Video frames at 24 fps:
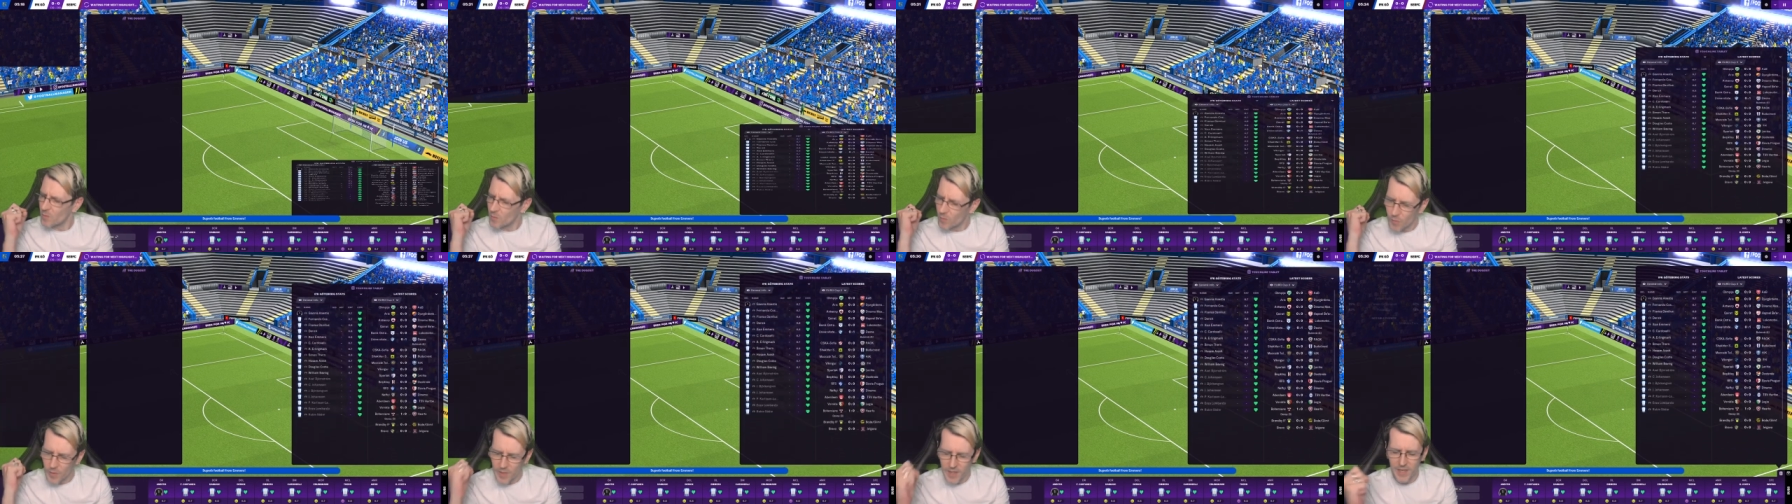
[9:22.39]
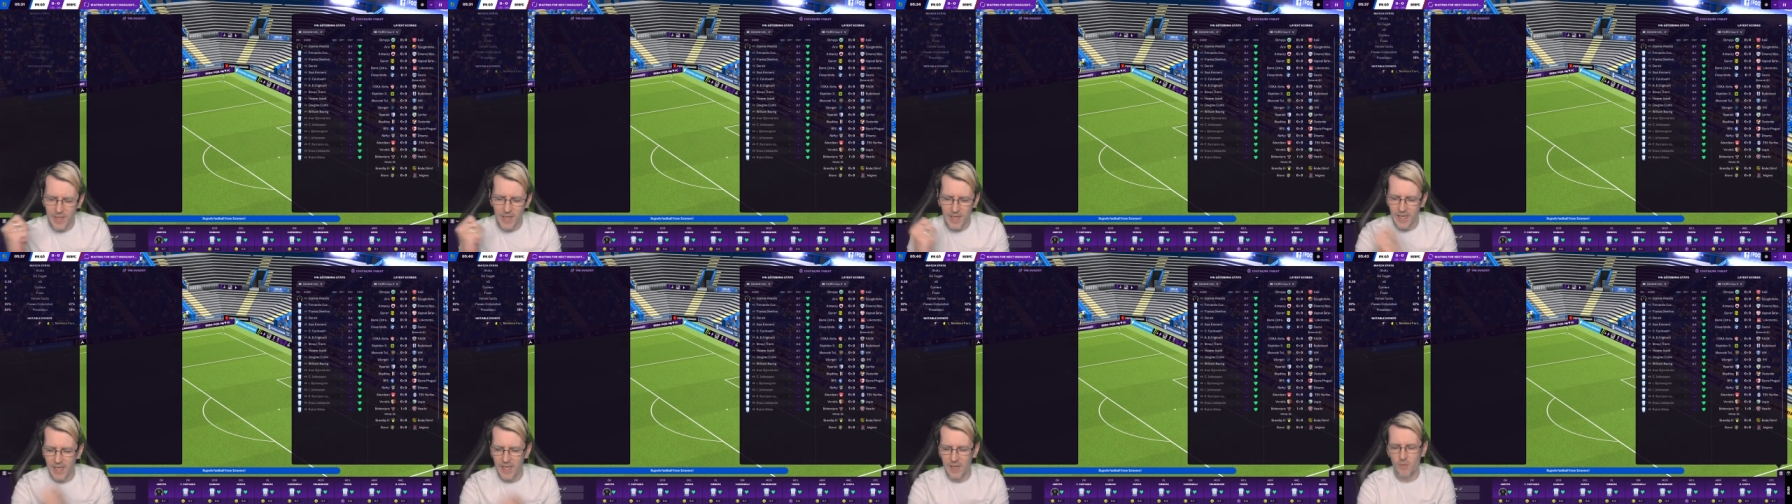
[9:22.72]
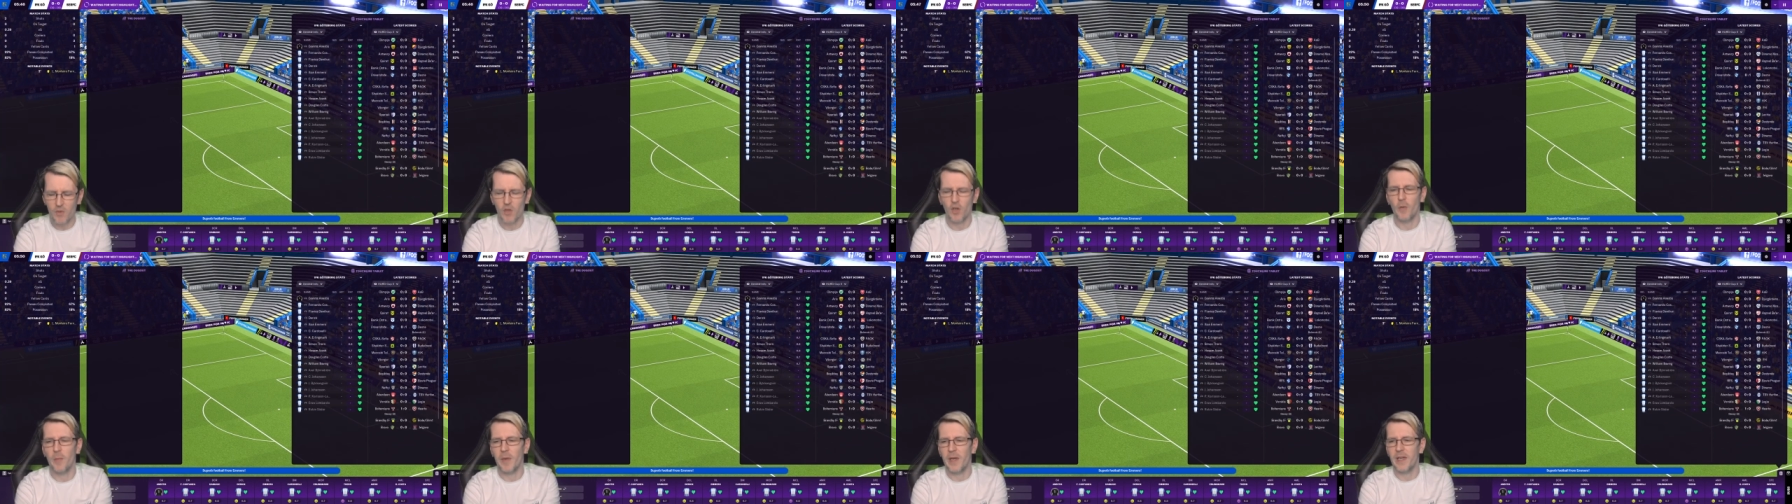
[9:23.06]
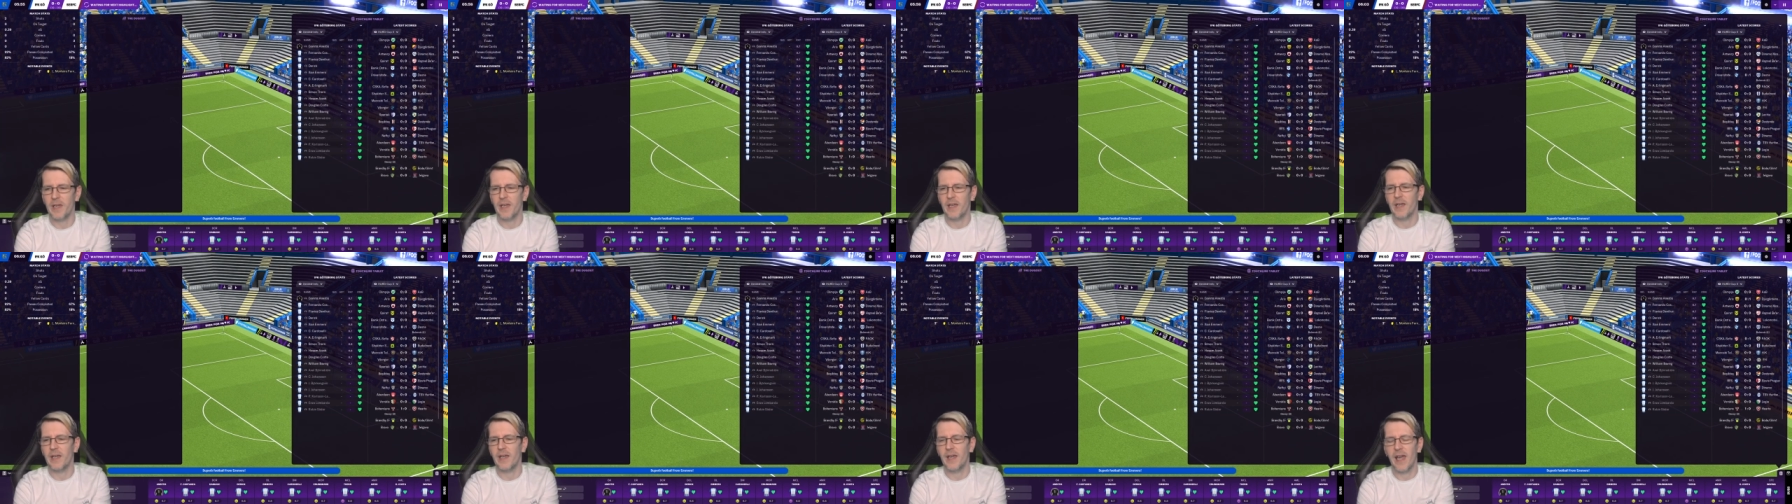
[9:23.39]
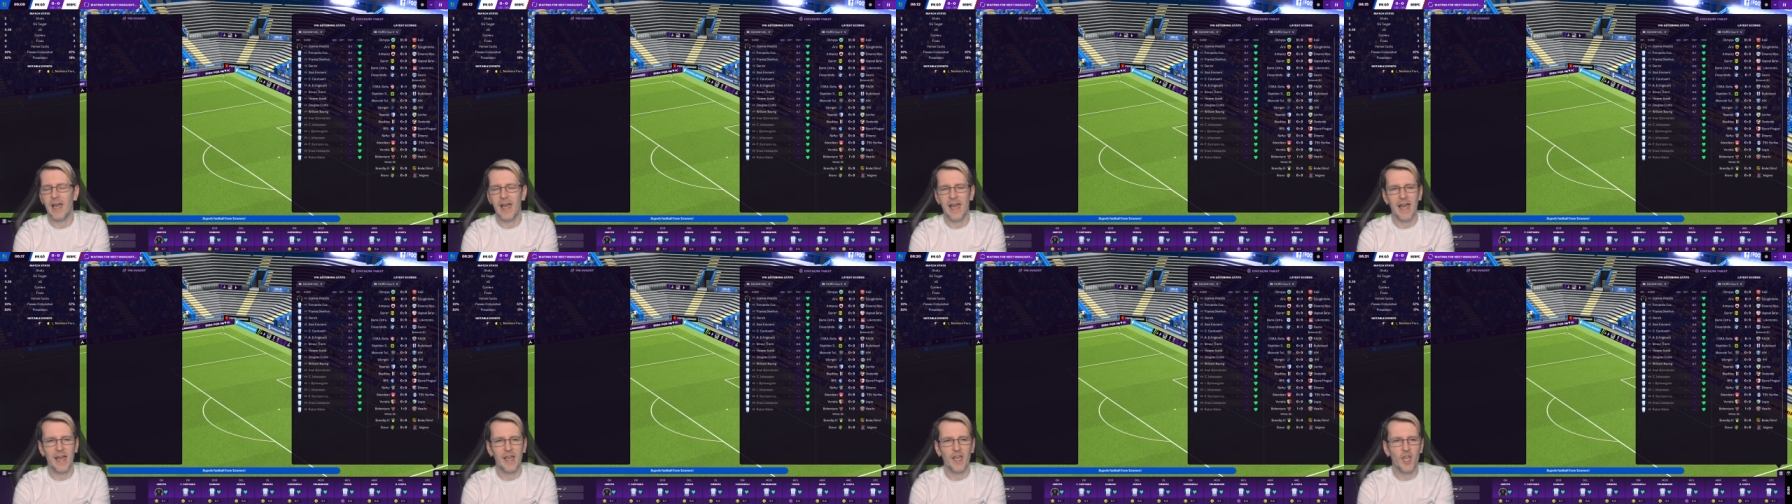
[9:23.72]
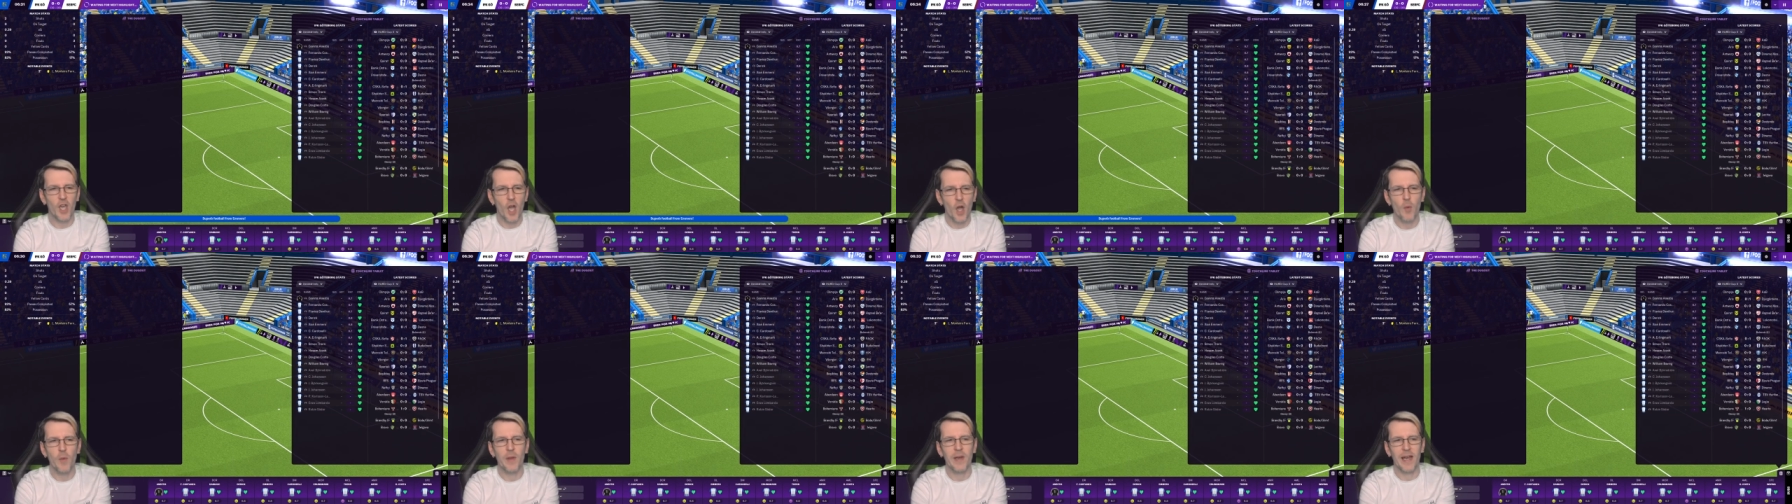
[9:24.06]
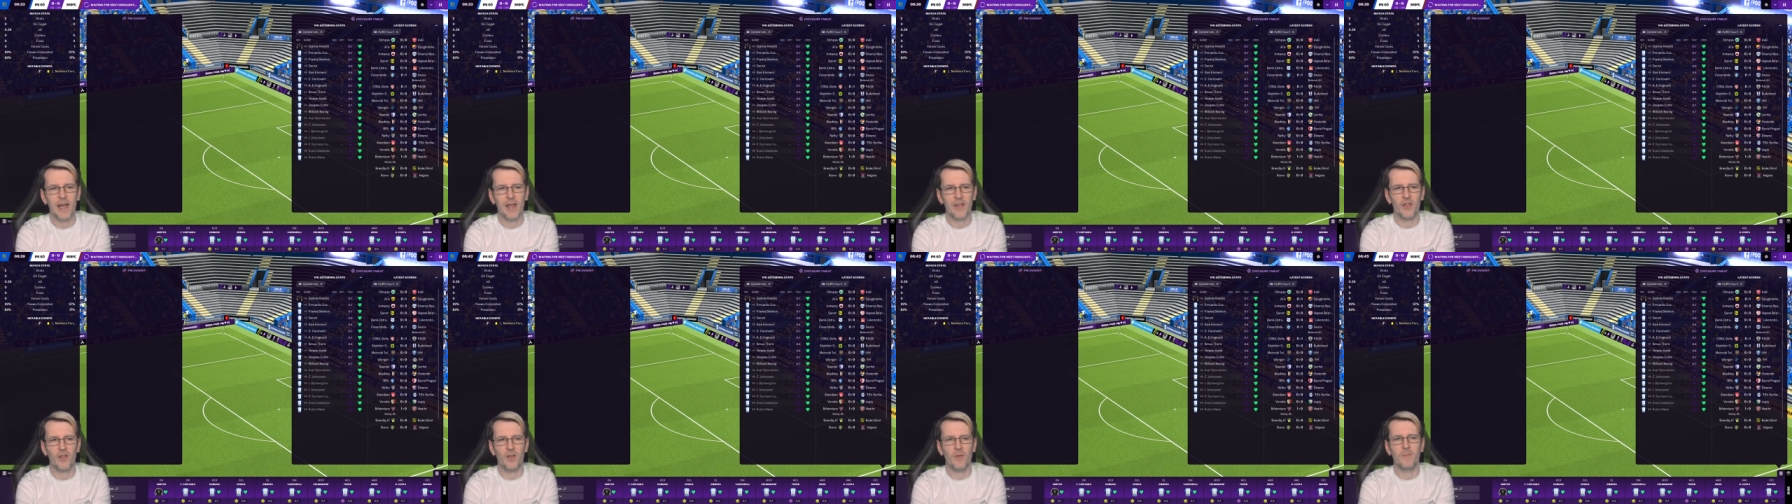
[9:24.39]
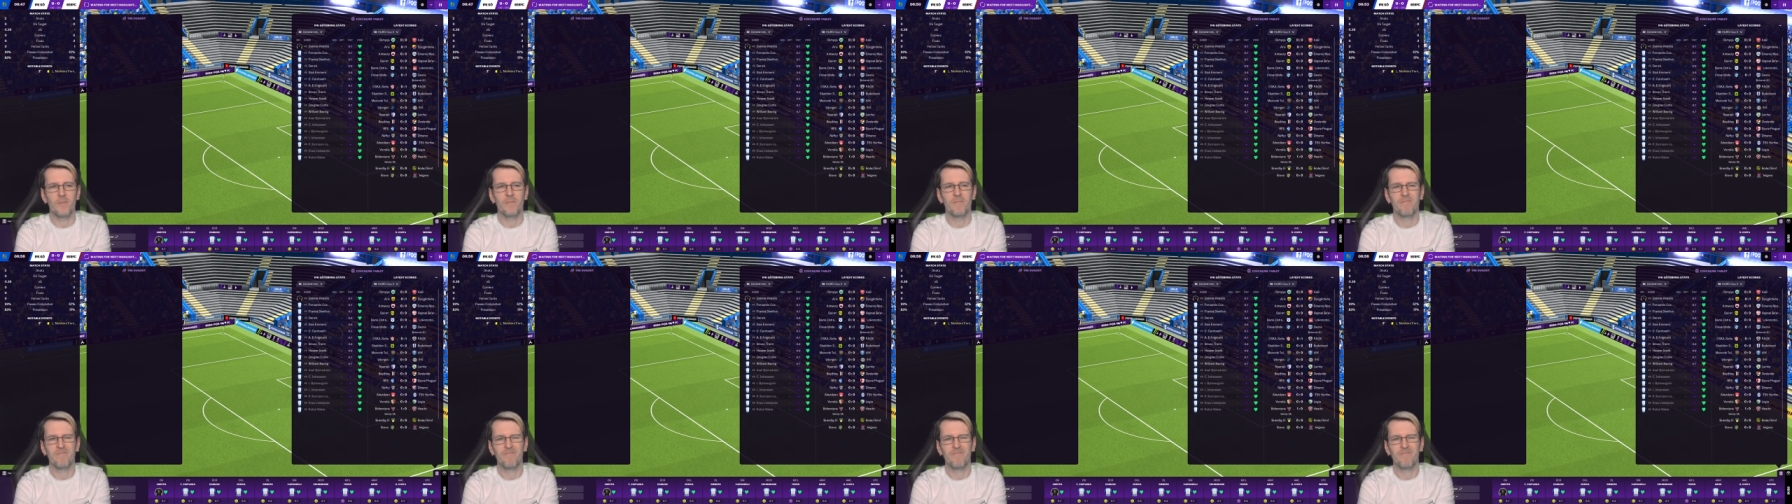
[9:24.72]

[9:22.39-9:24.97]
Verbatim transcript: we're going to keep coming and going at them.